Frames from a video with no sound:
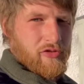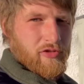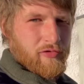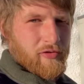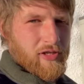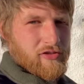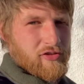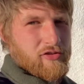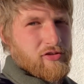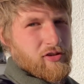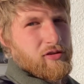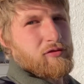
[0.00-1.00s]
to fix
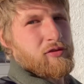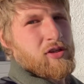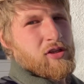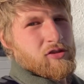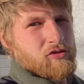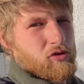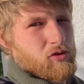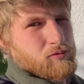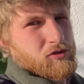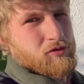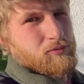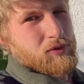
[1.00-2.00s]
itself,
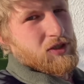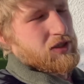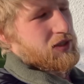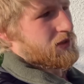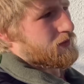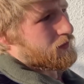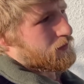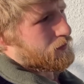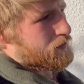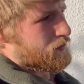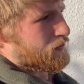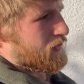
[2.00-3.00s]
Storm should be
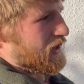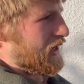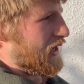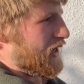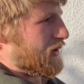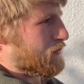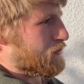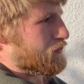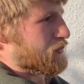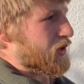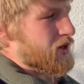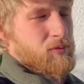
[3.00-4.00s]

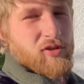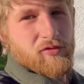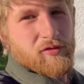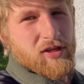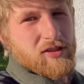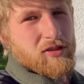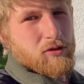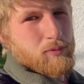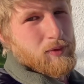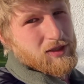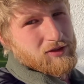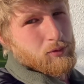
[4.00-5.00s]
pretty much fine to go
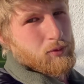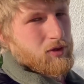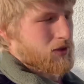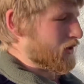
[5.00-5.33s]
back to work